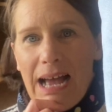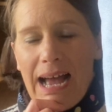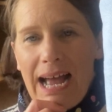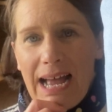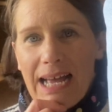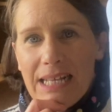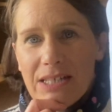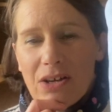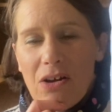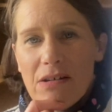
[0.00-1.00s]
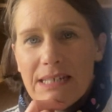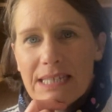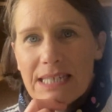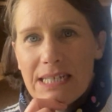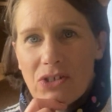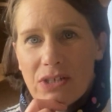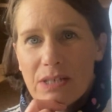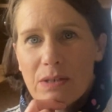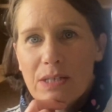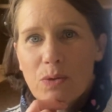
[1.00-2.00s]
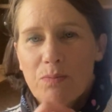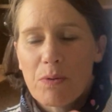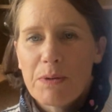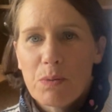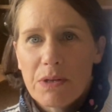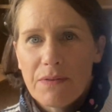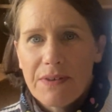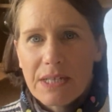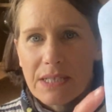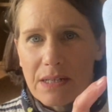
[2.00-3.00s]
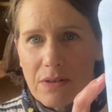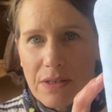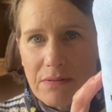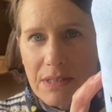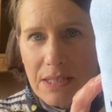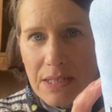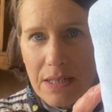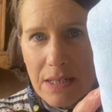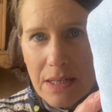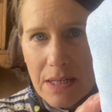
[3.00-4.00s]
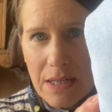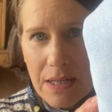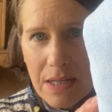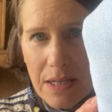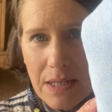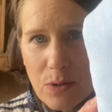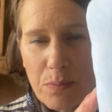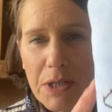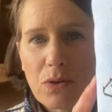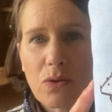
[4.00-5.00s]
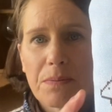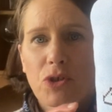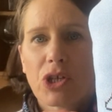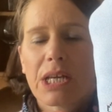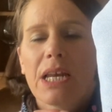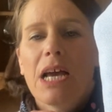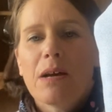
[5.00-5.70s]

And I stitched this. This was probably one of the first, and look, there is a little bird on top of the chicken.